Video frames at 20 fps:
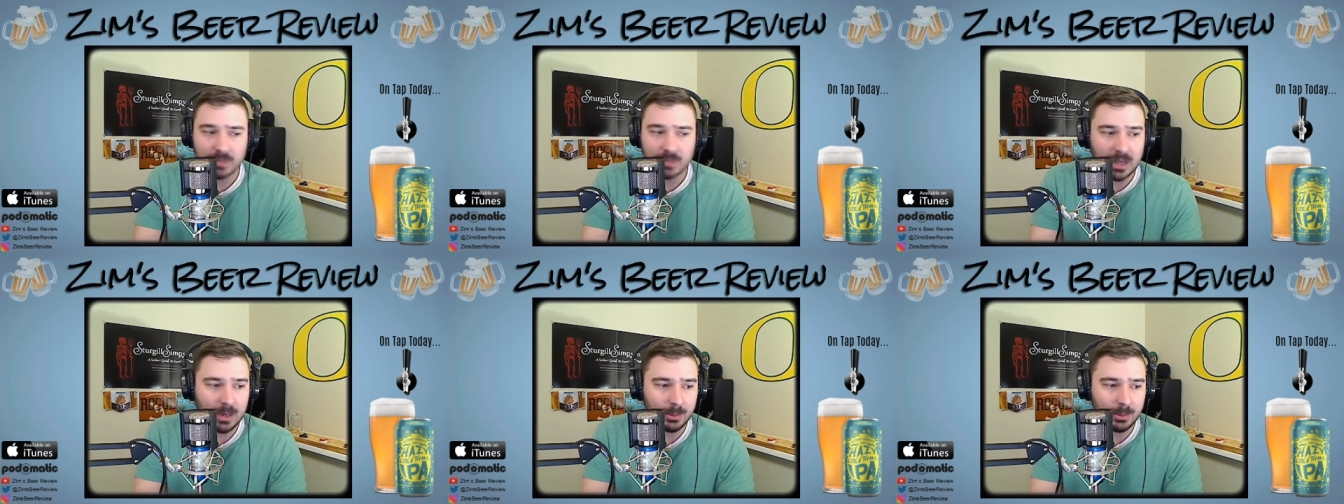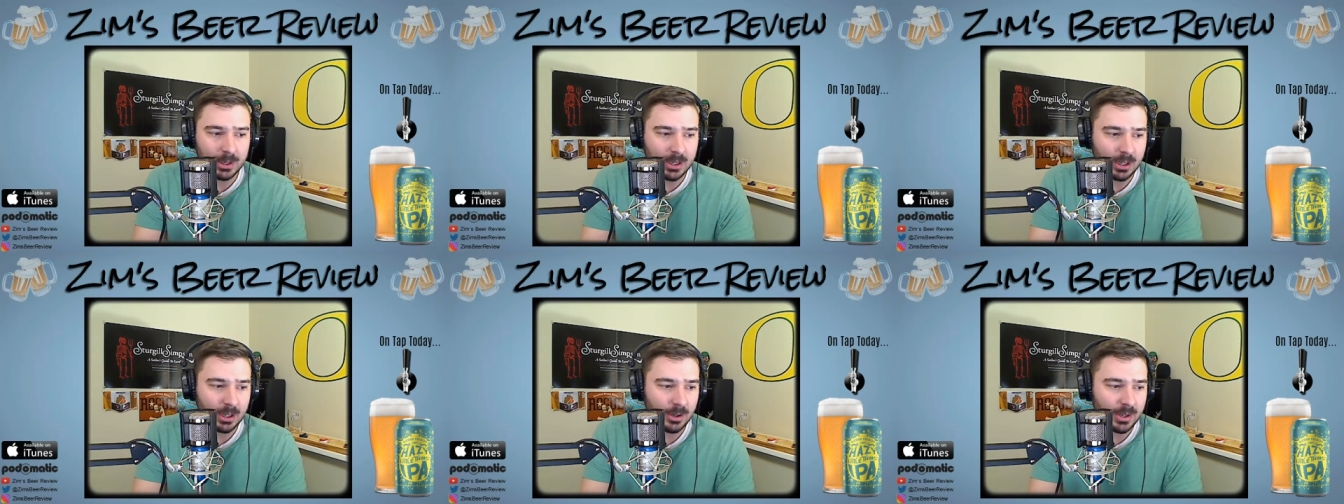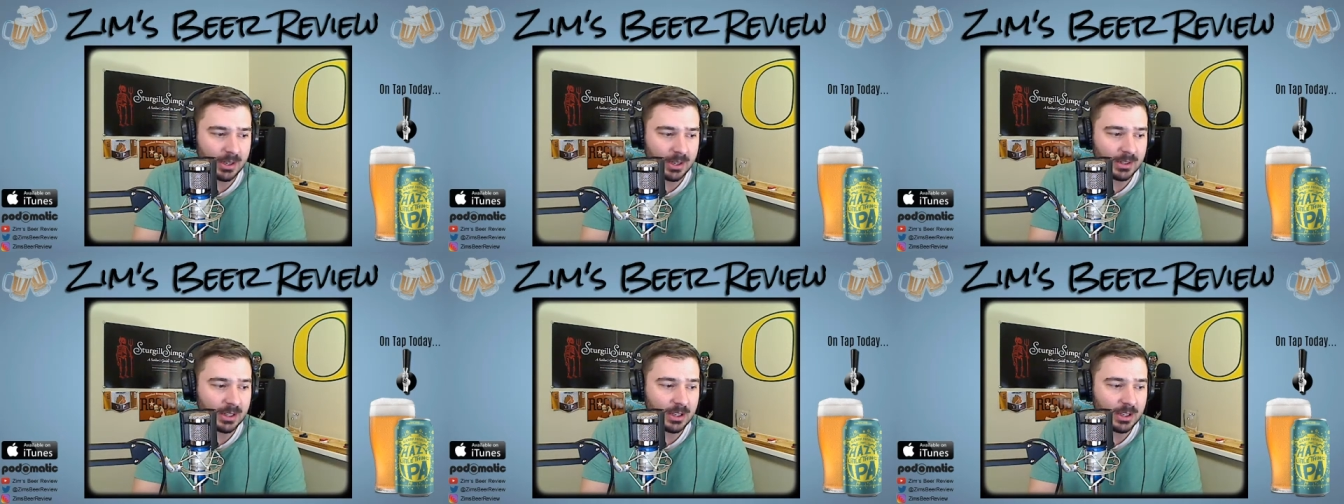I'm going to go
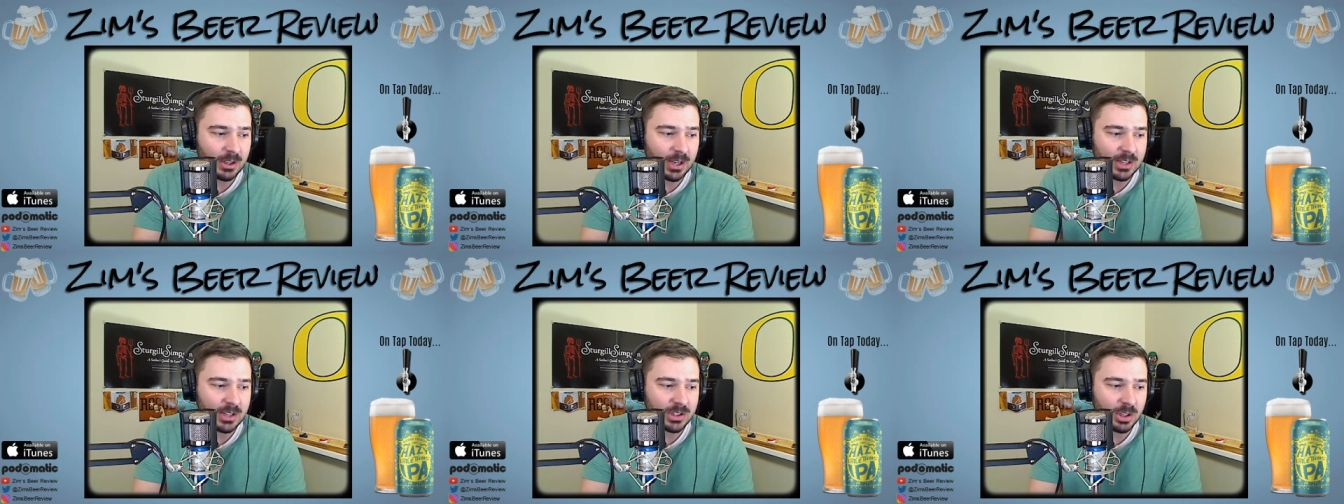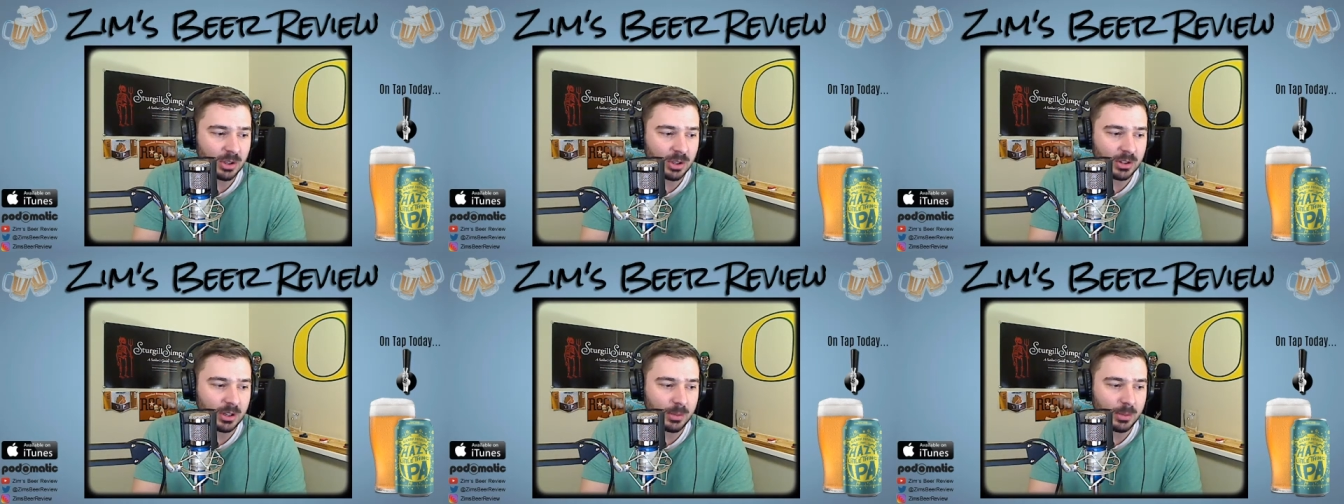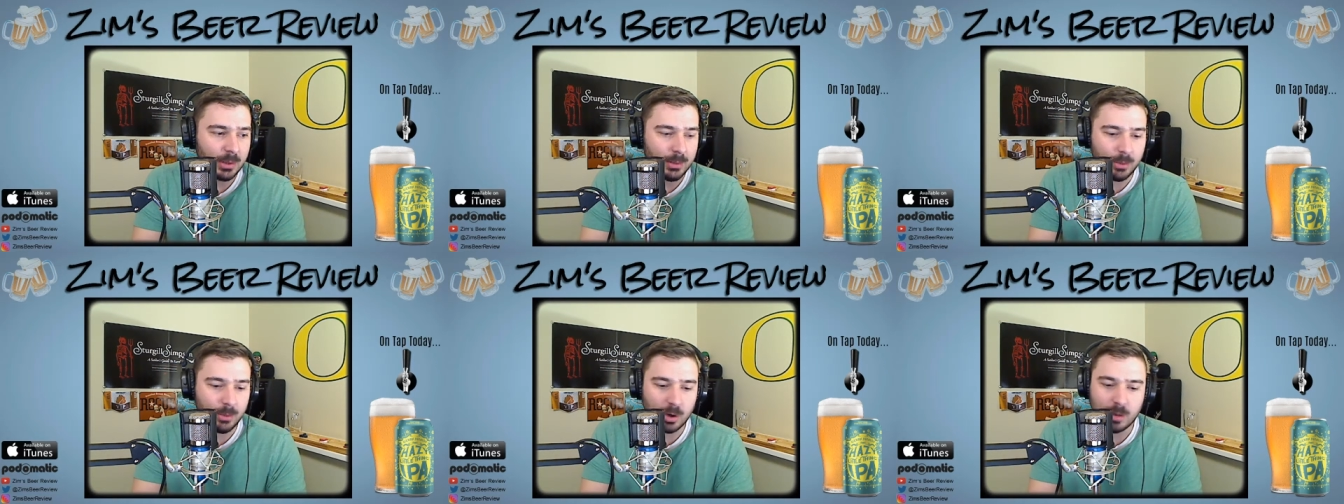ahead and let you guys know a
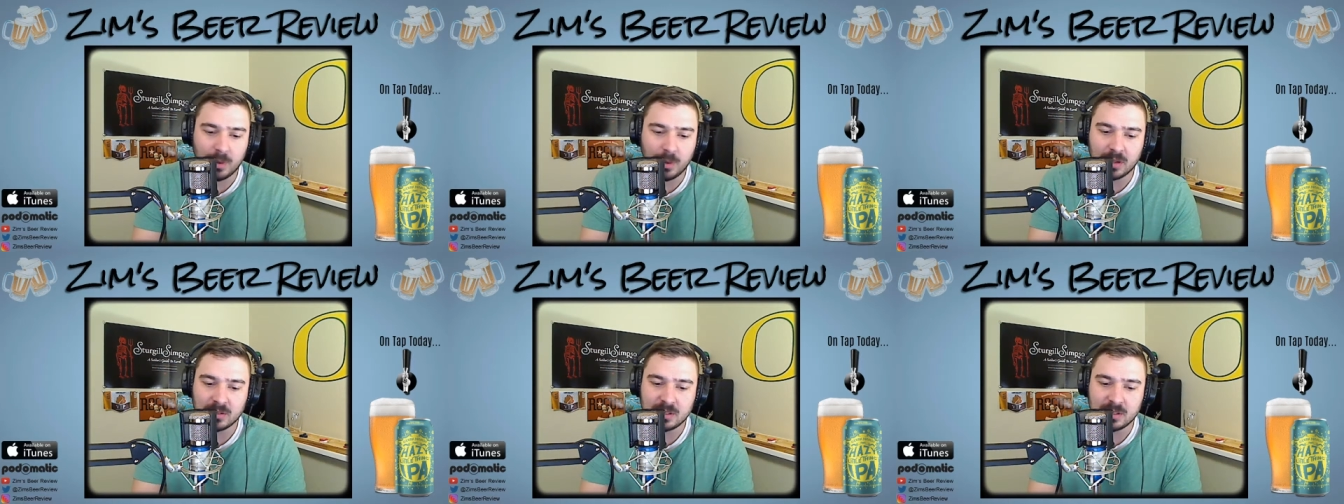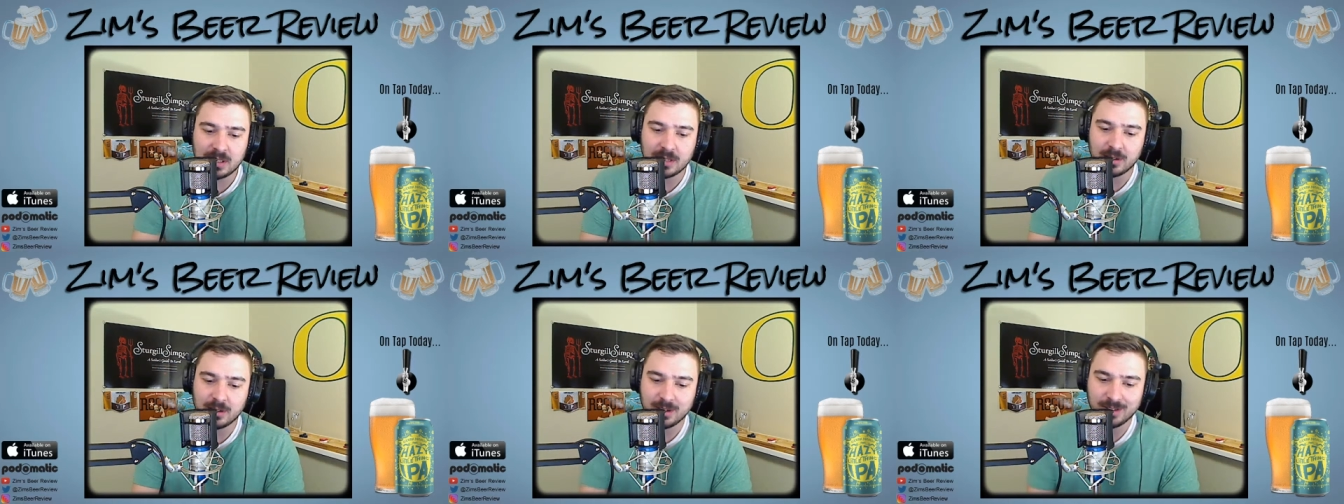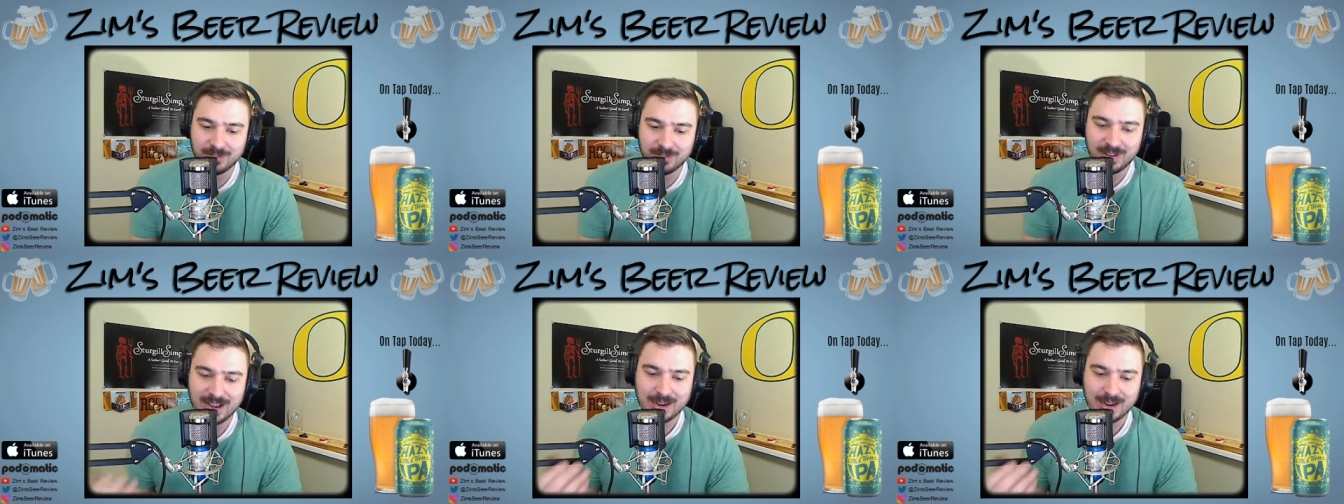little bit more about Sierra
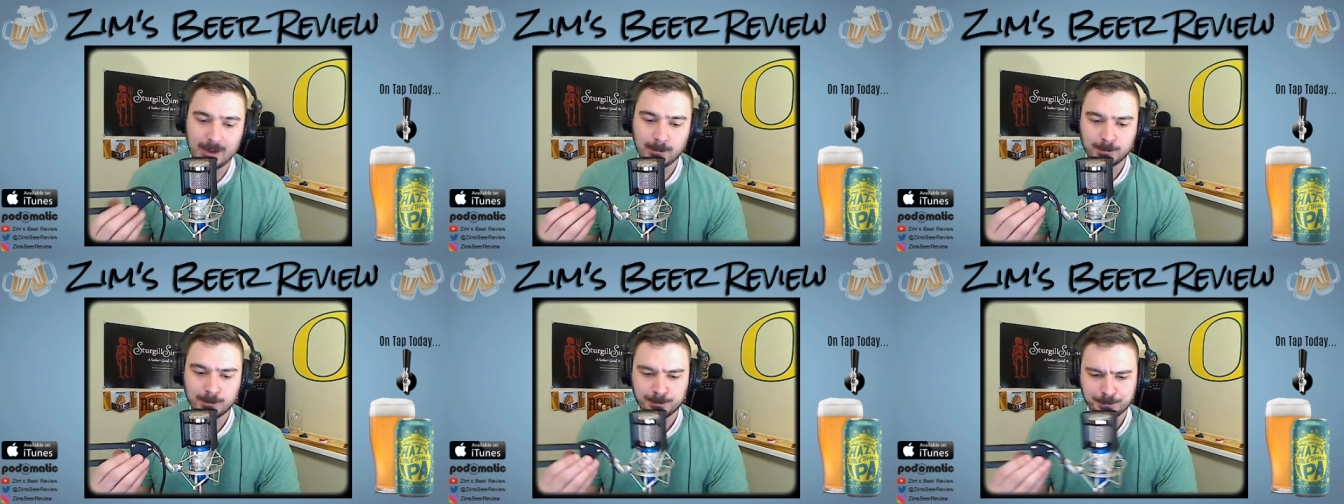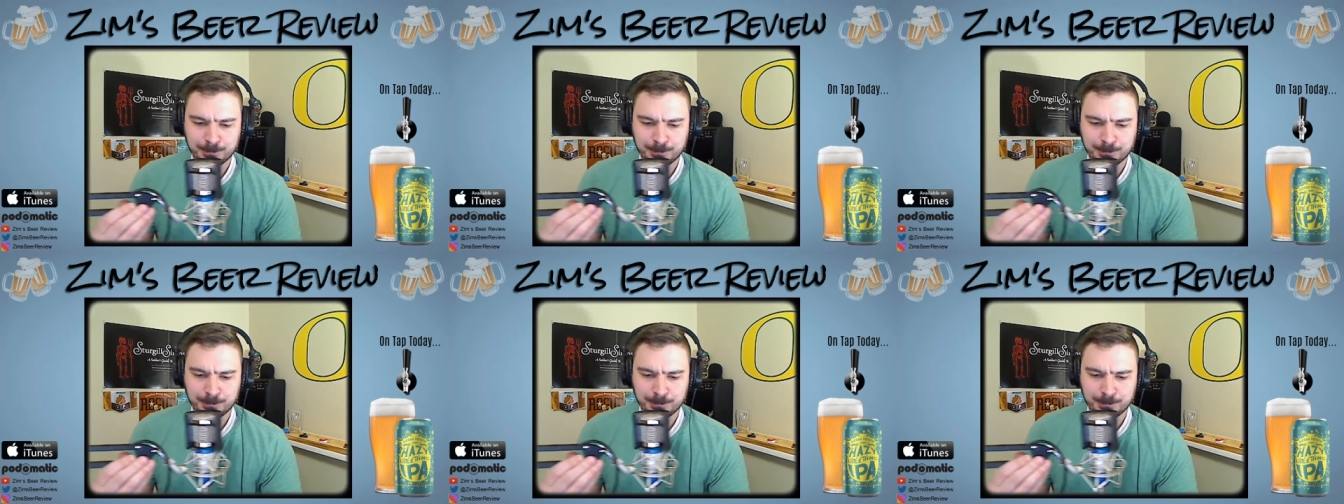Nevada.